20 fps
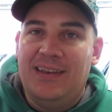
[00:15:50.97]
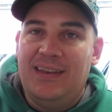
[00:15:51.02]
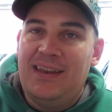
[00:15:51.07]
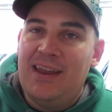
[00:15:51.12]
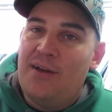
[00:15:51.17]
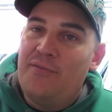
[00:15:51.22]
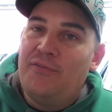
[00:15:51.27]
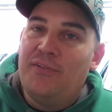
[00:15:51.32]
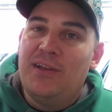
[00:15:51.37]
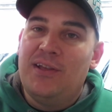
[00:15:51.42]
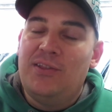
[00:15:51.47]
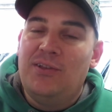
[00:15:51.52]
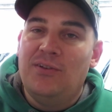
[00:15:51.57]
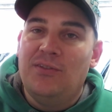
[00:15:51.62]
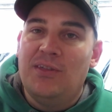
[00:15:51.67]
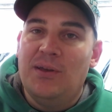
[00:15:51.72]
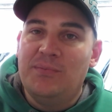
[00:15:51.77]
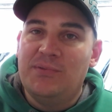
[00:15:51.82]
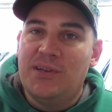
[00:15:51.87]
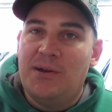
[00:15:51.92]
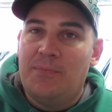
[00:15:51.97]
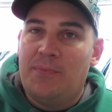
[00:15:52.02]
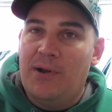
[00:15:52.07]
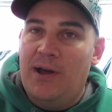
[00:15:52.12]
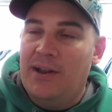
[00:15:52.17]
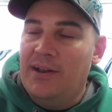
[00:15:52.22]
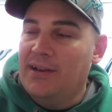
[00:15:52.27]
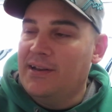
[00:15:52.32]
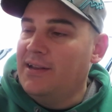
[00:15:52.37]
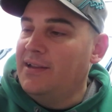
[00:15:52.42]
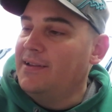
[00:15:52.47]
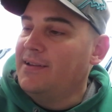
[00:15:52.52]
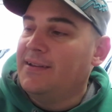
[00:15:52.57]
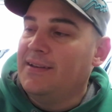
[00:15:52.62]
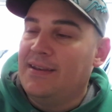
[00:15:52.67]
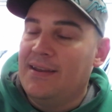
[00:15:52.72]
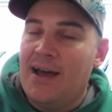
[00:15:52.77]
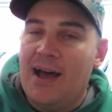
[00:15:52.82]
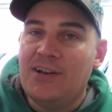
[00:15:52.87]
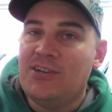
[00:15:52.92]
Definitely a 2 thumbs up product.
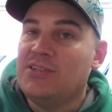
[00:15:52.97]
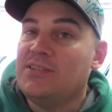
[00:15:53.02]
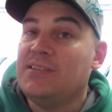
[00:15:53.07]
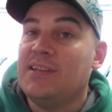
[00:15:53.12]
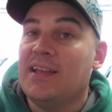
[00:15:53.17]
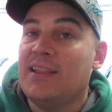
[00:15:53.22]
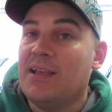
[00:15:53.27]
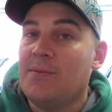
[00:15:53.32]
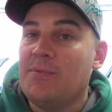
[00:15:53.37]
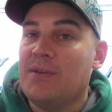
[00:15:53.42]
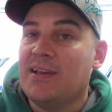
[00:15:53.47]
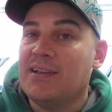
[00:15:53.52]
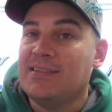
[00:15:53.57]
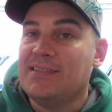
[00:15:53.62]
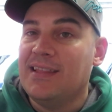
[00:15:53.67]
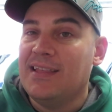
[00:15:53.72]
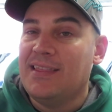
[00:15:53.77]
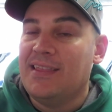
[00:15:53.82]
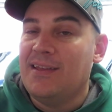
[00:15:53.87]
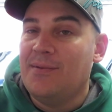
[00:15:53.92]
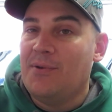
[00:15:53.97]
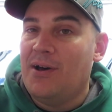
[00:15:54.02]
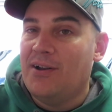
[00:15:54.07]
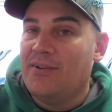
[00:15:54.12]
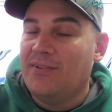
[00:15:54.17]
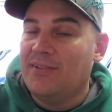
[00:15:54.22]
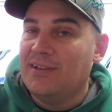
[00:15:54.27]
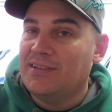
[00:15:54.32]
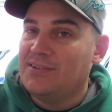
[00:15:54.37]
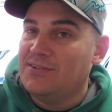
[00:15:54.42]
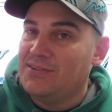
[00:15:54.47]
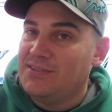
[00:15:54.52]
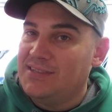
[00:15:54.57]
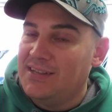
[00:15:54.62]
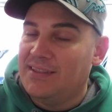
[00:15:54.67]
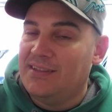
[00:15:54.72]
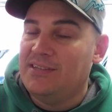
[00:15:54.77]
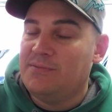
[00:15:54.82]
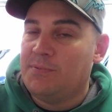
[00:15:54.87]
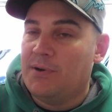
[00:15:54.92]
Not just saying that because Lithium Auto Elixirs
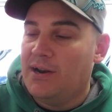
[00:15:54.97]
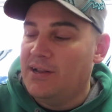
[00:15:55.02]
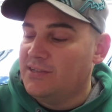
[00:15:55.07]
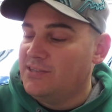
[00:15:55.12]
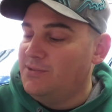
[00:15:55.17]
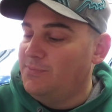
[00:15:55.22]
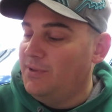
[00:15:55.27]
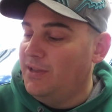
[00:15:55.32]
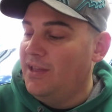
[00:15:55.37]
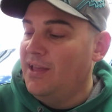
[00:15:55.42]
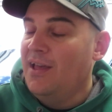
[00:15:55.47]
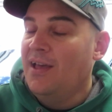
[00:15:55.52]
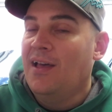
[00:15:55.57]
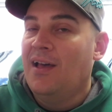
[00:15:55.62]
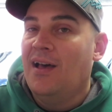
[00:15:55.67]
sent these products to me.